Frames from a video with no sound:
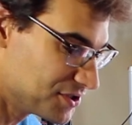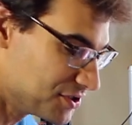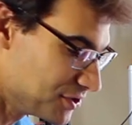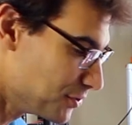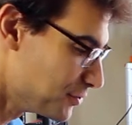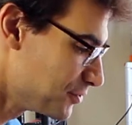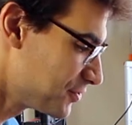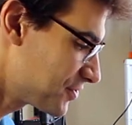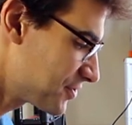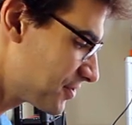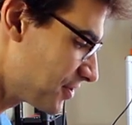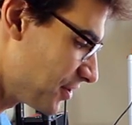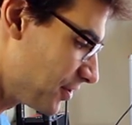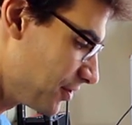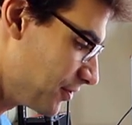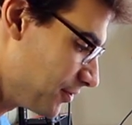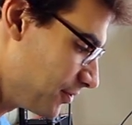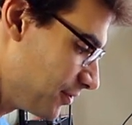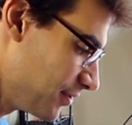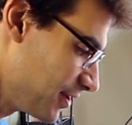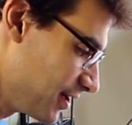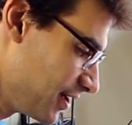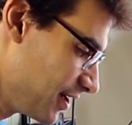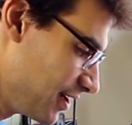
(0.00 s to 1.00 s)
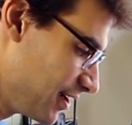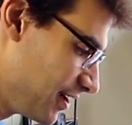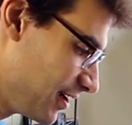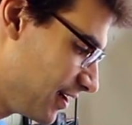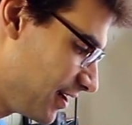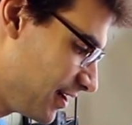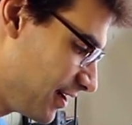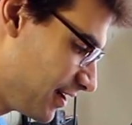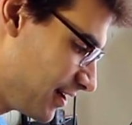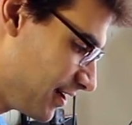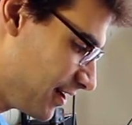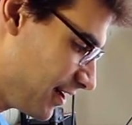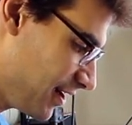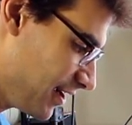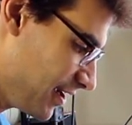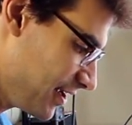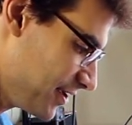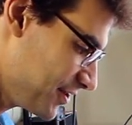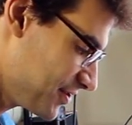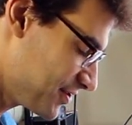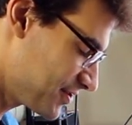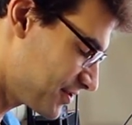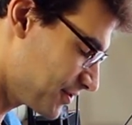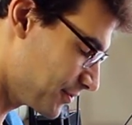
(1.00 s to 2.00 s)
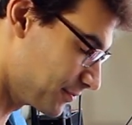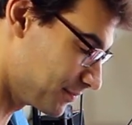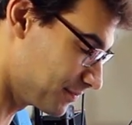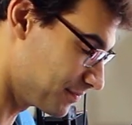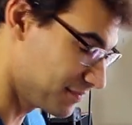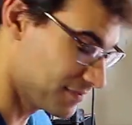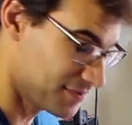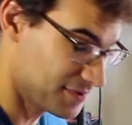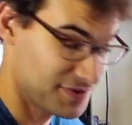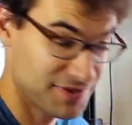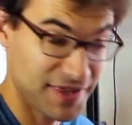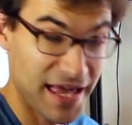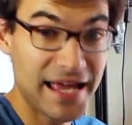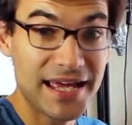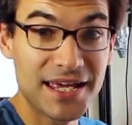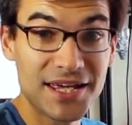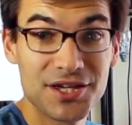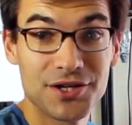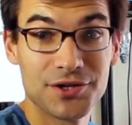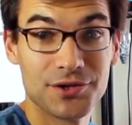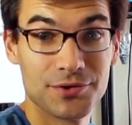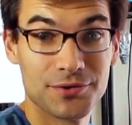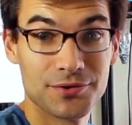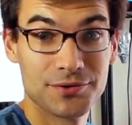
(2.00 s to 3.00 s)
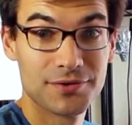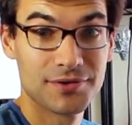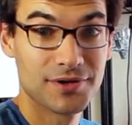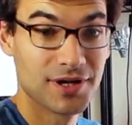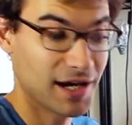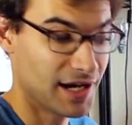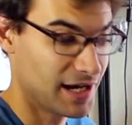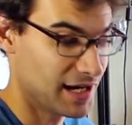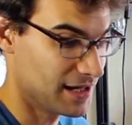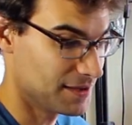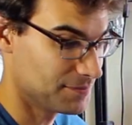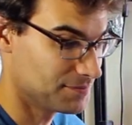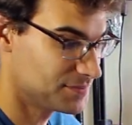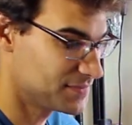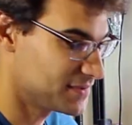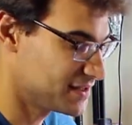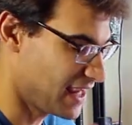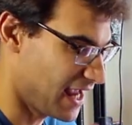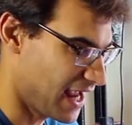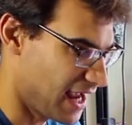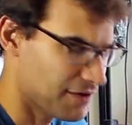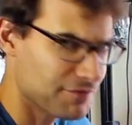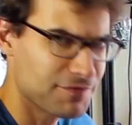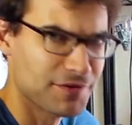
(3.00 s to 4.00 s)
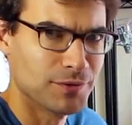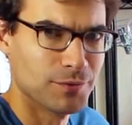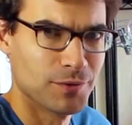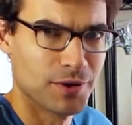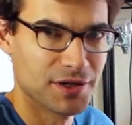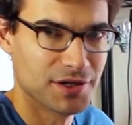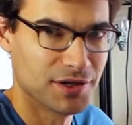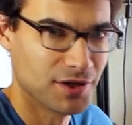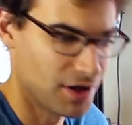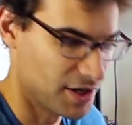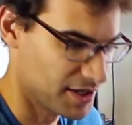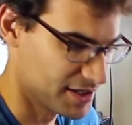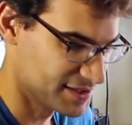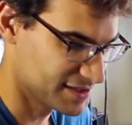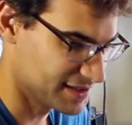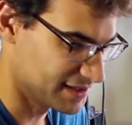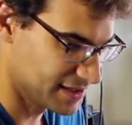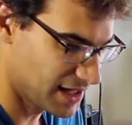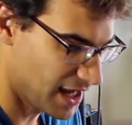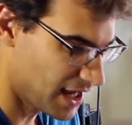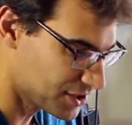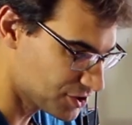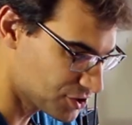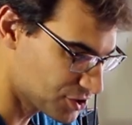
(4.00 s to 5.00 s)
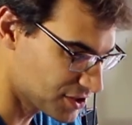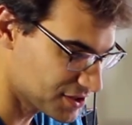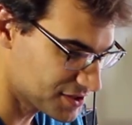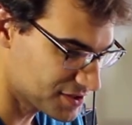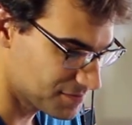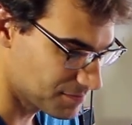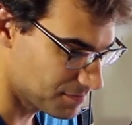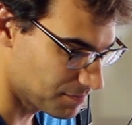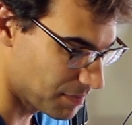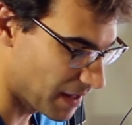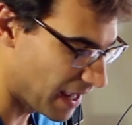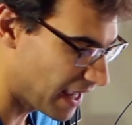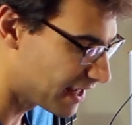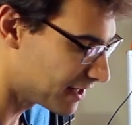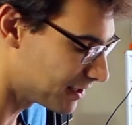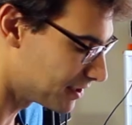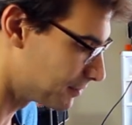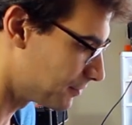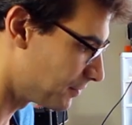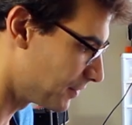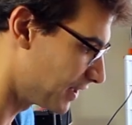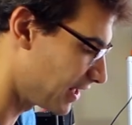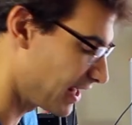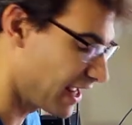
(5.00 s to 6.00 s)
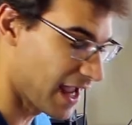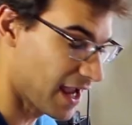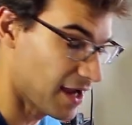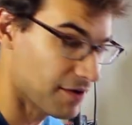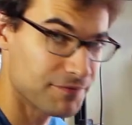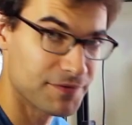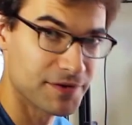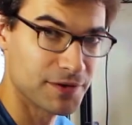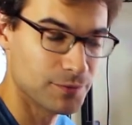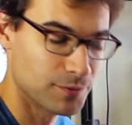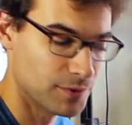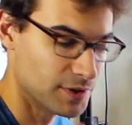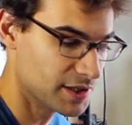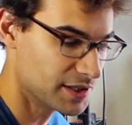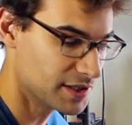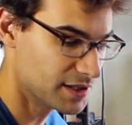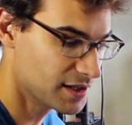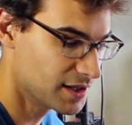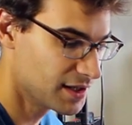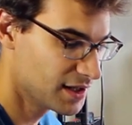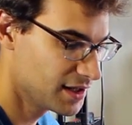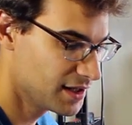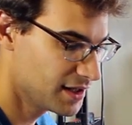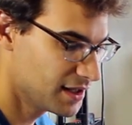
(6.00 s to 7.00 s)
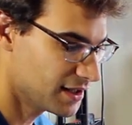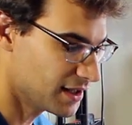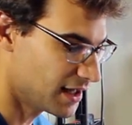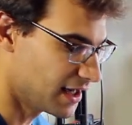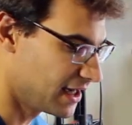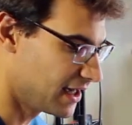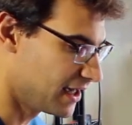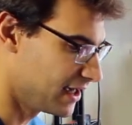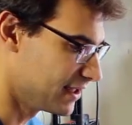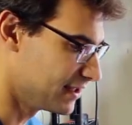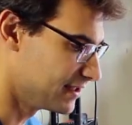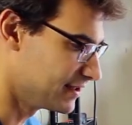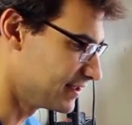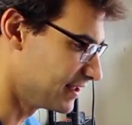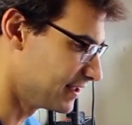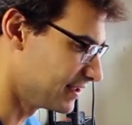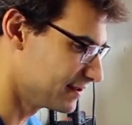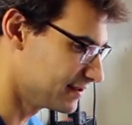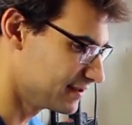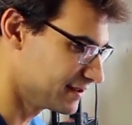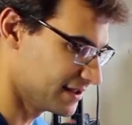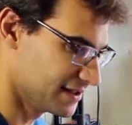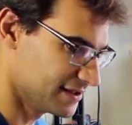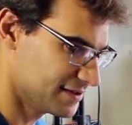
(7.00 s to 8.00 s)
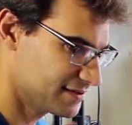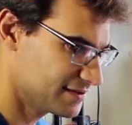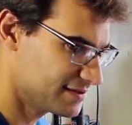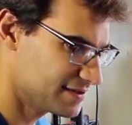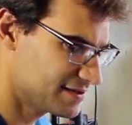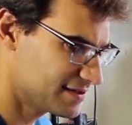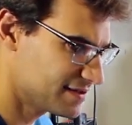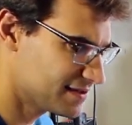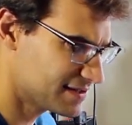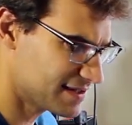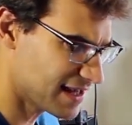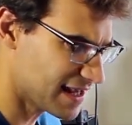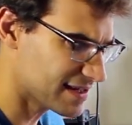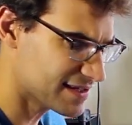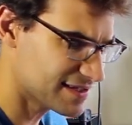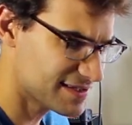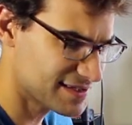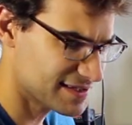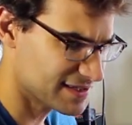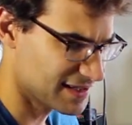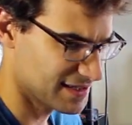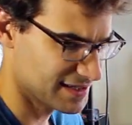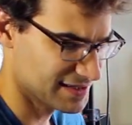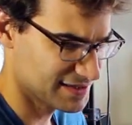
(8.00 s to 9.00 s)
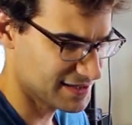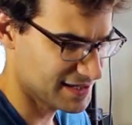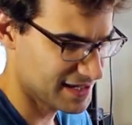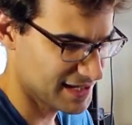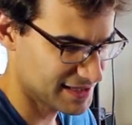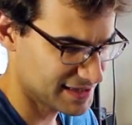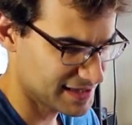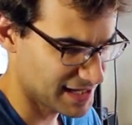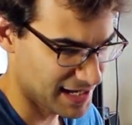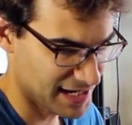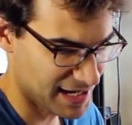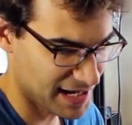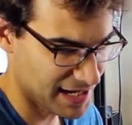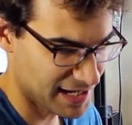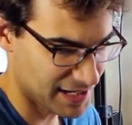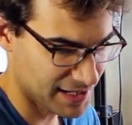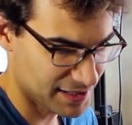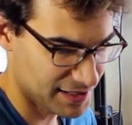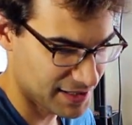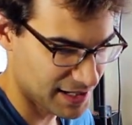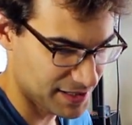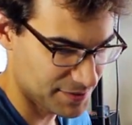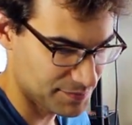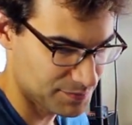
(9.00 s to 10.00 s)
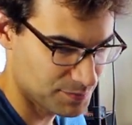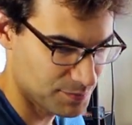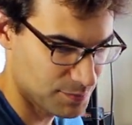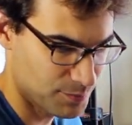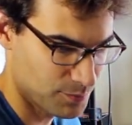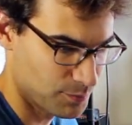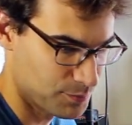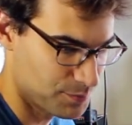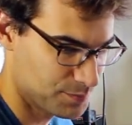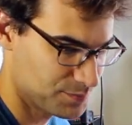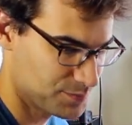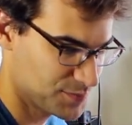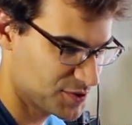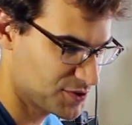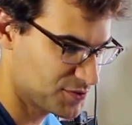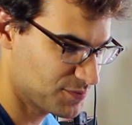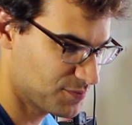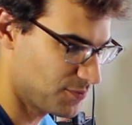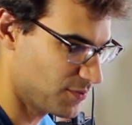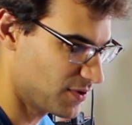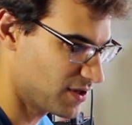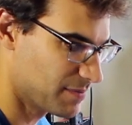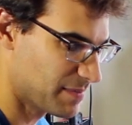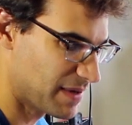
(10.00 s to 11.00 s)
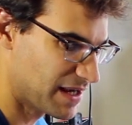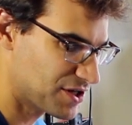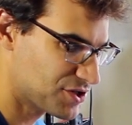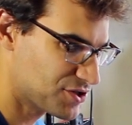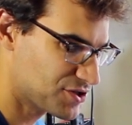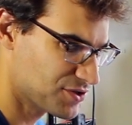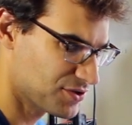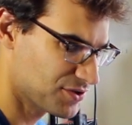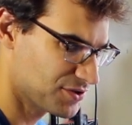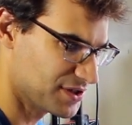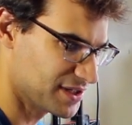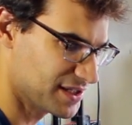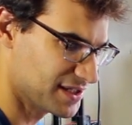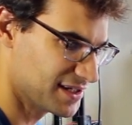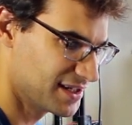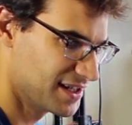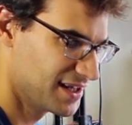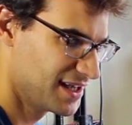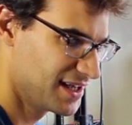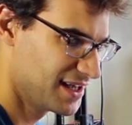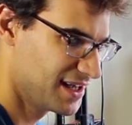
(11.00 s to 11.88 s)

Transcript: do so. So thank you, everyone, honestly, not just Ben, but everyone that says things like that. I just want to make sure that,